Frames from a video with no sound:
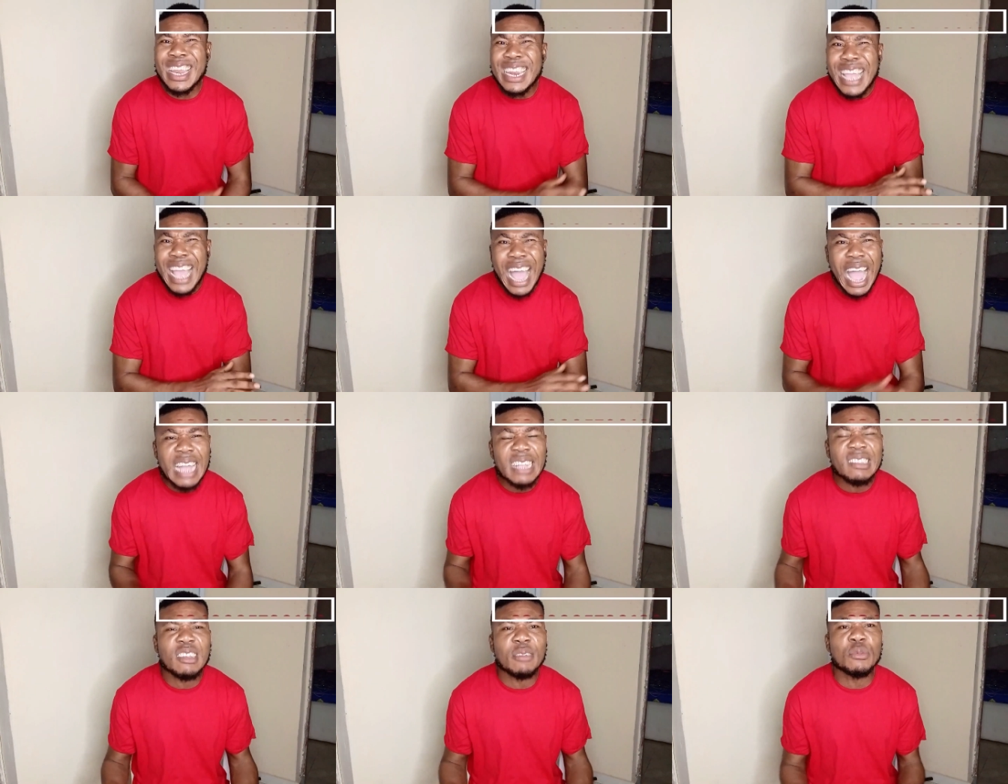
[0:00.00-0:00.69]
Any
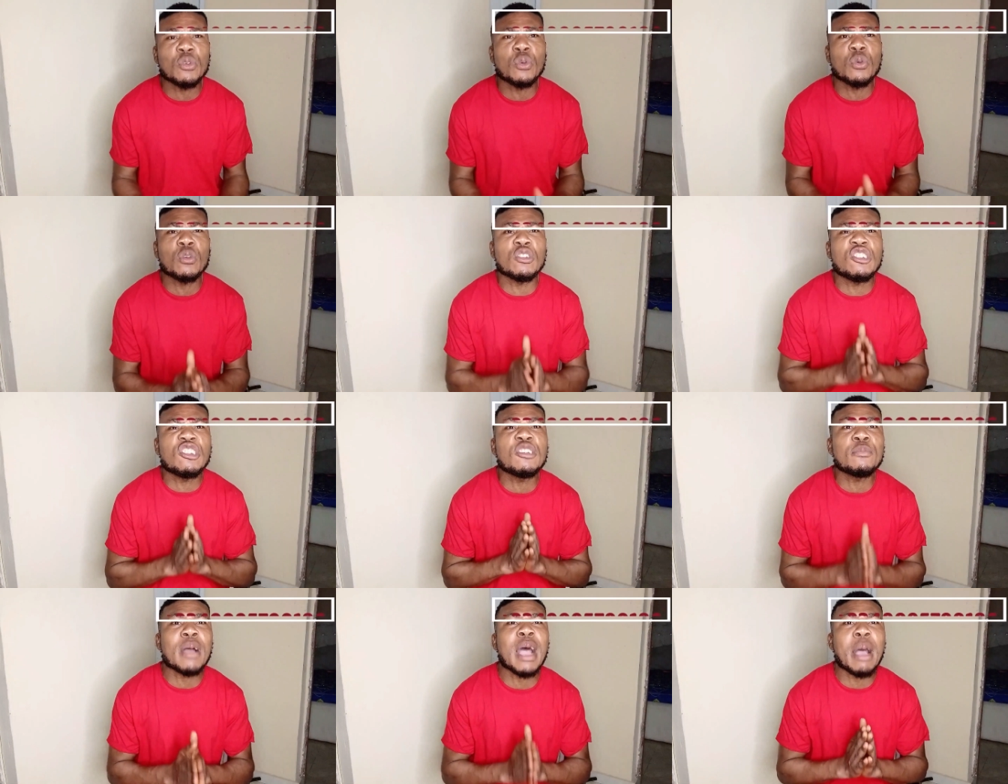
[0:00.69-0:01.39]
item you want to
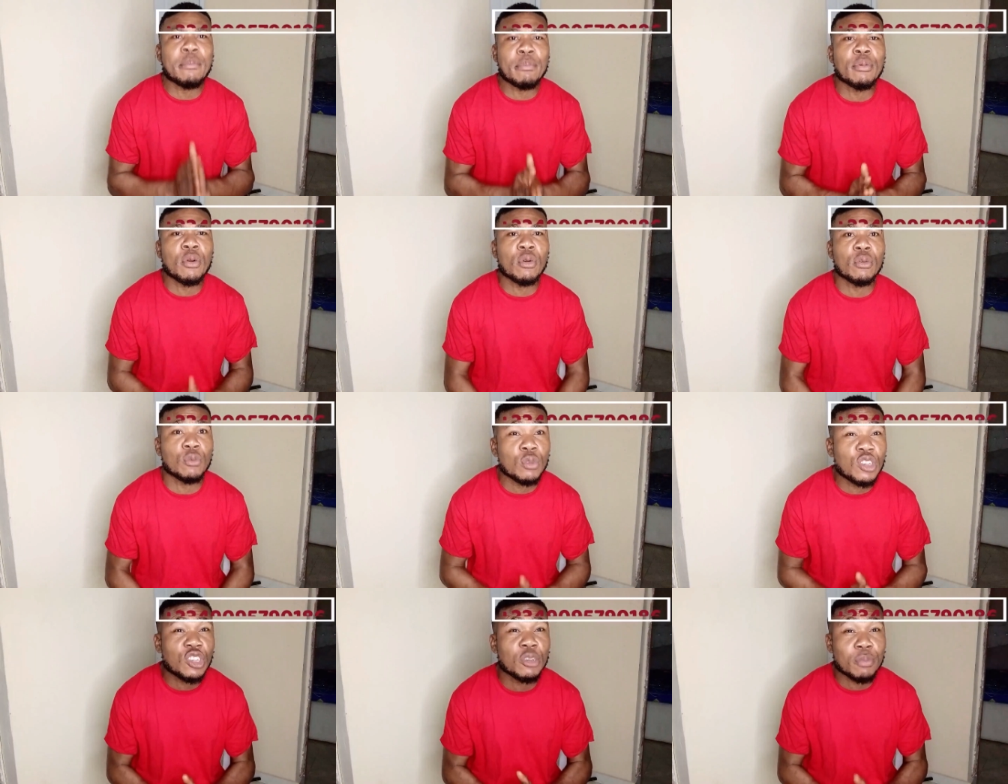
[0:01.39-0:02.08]
ship
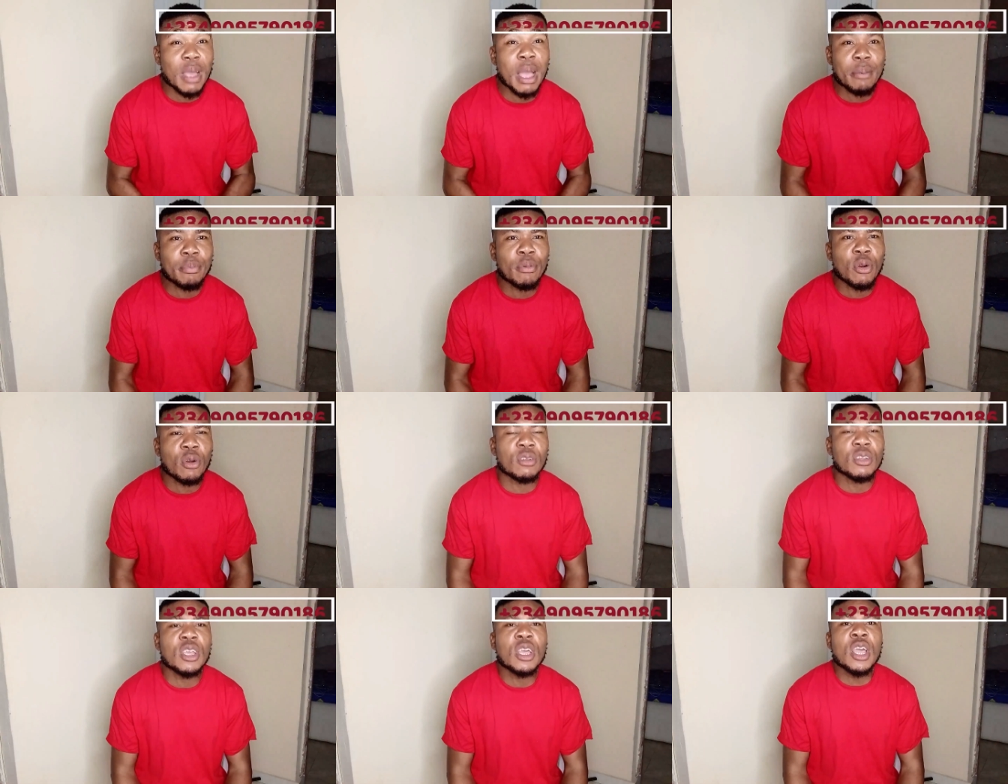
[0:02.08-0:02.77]
abroad, we ship
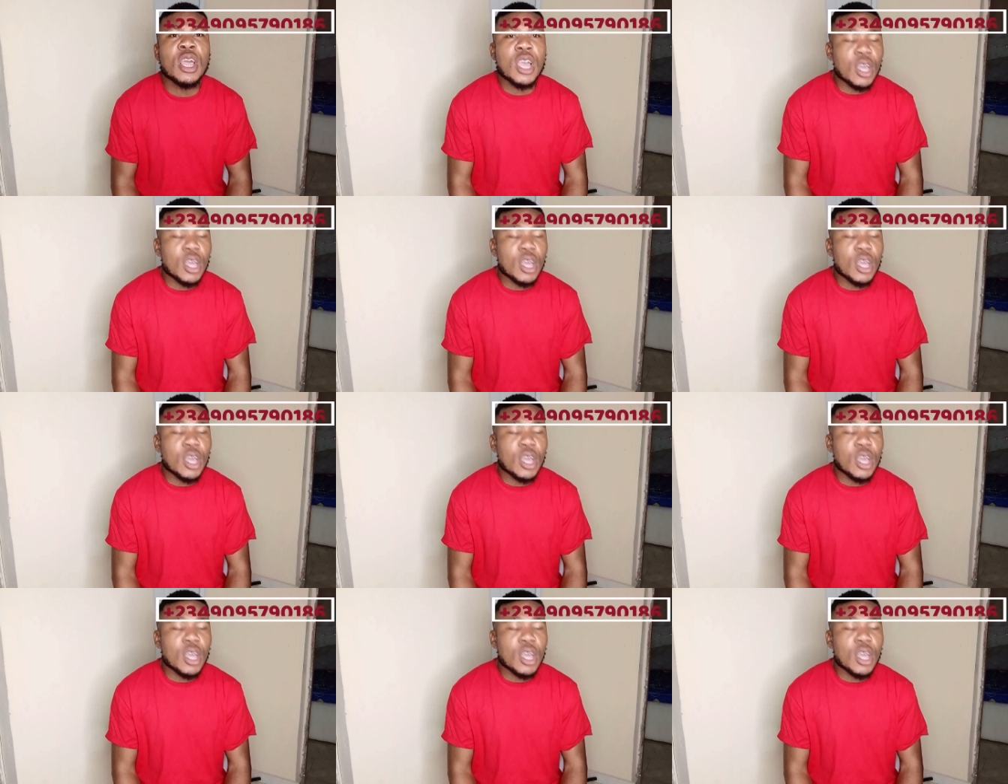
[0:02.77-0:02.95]
abroad.